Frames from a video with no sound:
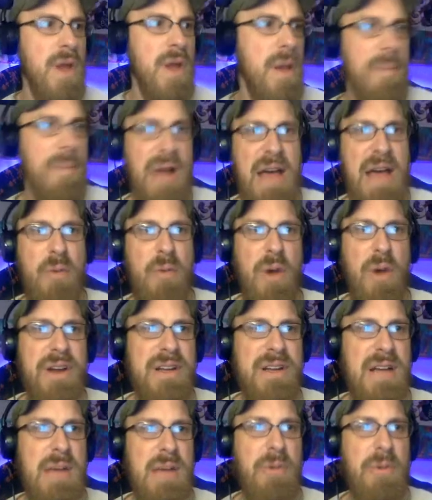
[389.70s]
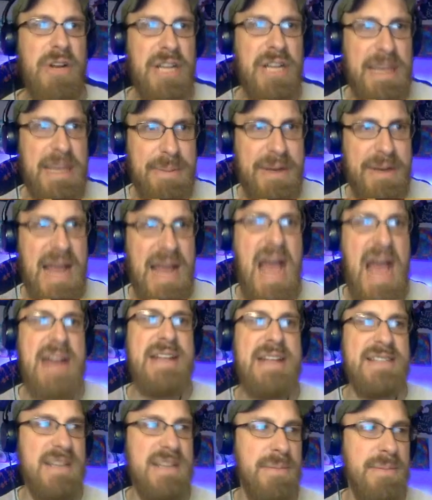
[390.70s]
But I wanna keep on adding
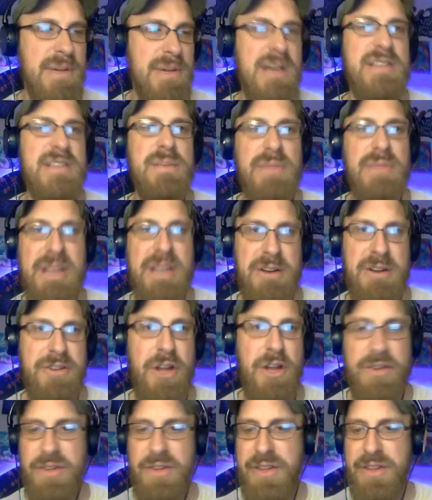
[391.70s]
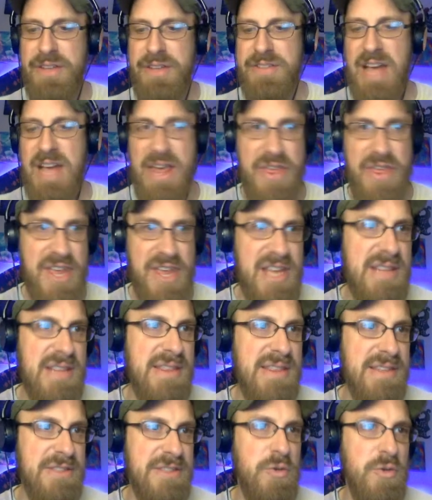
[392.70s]
some layers onto this. I think
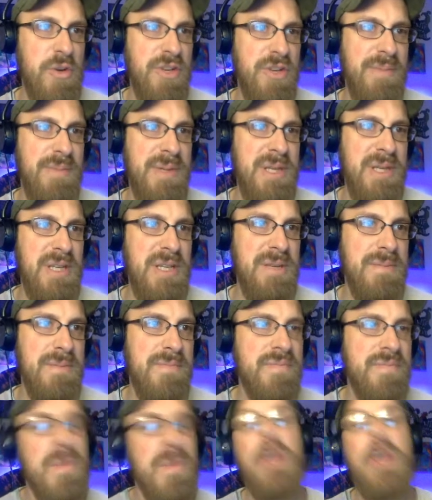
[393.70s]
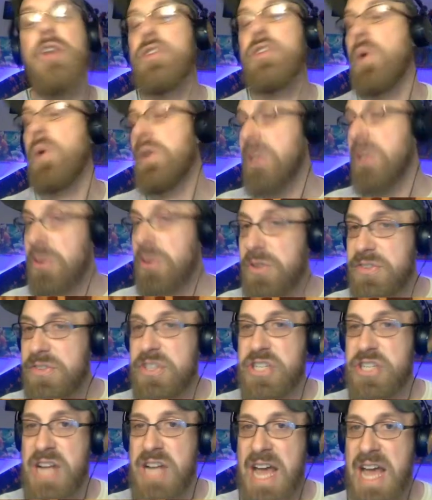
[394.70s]
this is going to be... So another
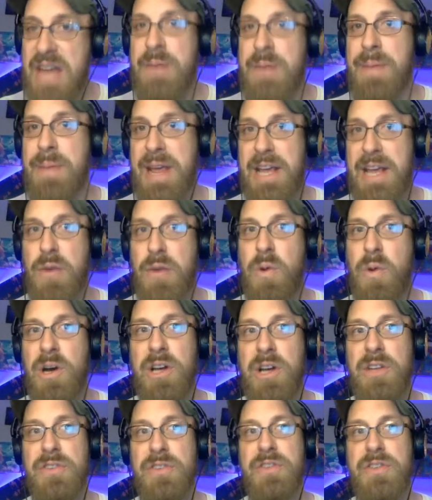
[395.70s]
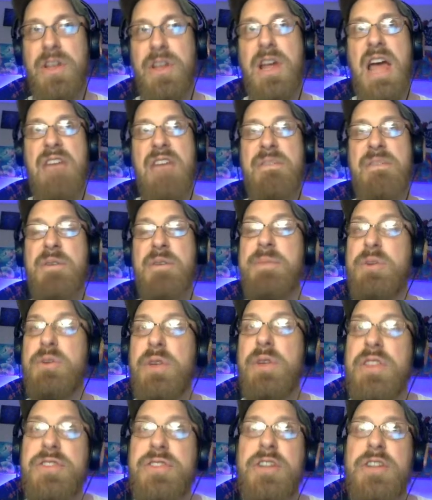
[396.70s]
decision I had to make was, if I'm going to be
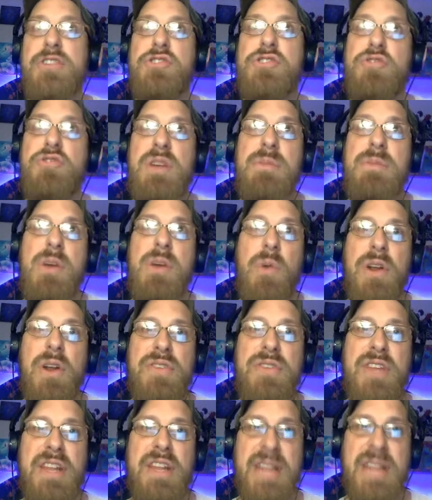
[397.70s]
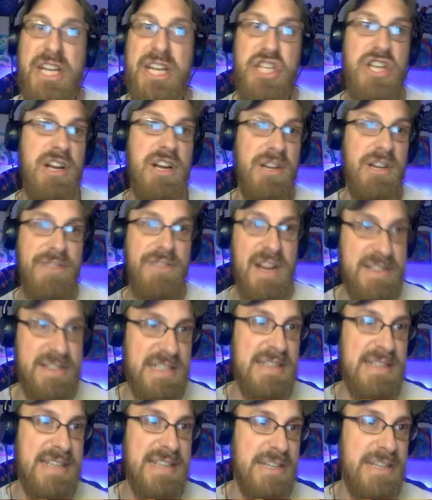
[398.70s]
doing this on stream, do I want to set it in like generic
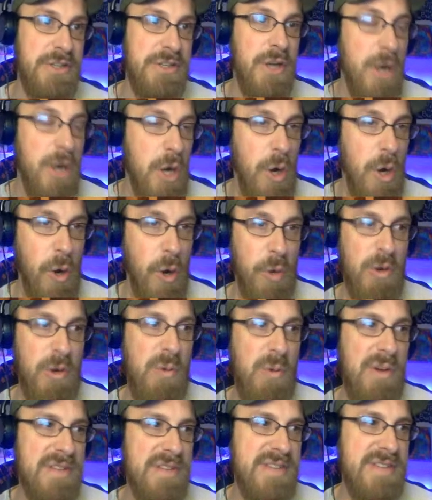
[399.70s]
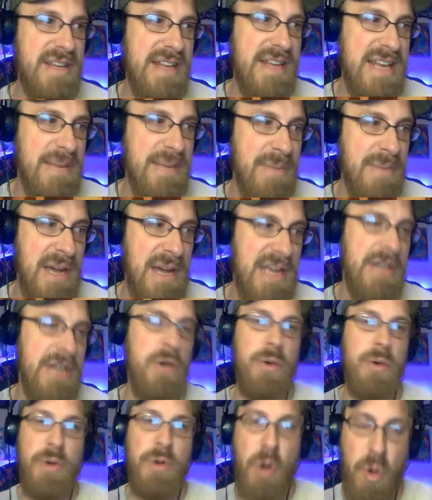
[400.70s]
Fantasyland, or do I want to set it in my
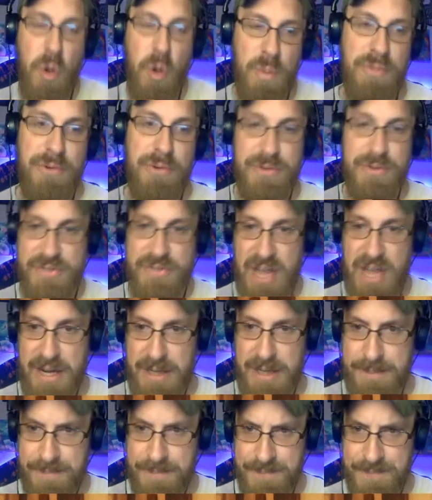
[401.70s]
own homebrew setting?